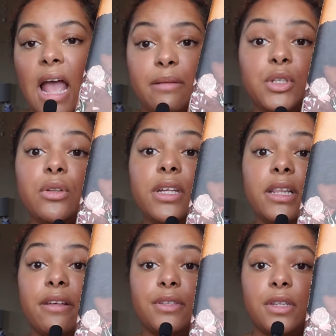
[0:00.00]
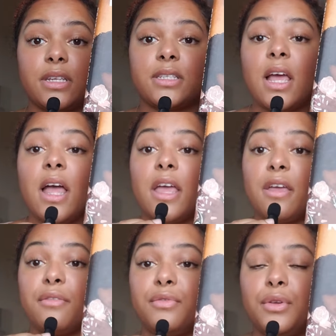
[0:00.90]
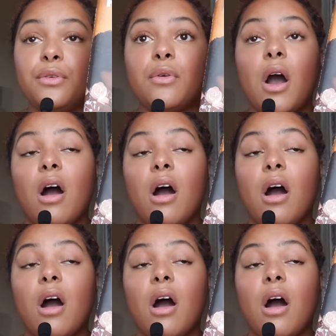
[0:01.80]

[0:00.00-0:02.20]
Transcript: Absolutely loved this. If you